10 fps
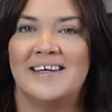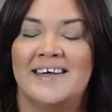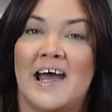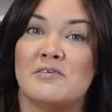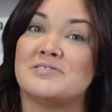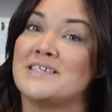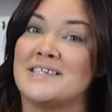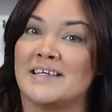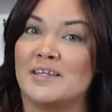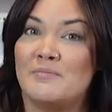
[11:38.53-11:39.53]
Now, just
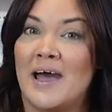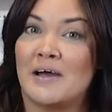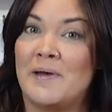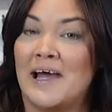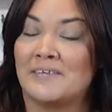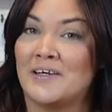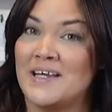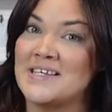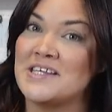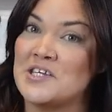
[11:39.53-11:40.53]
like the backpack, there
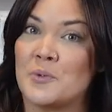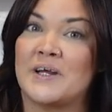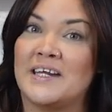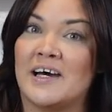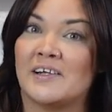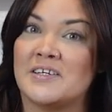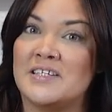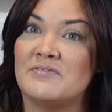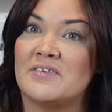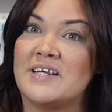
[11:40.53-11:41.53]
is a $20
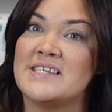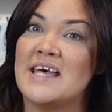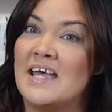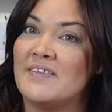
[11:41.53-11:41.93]
difference.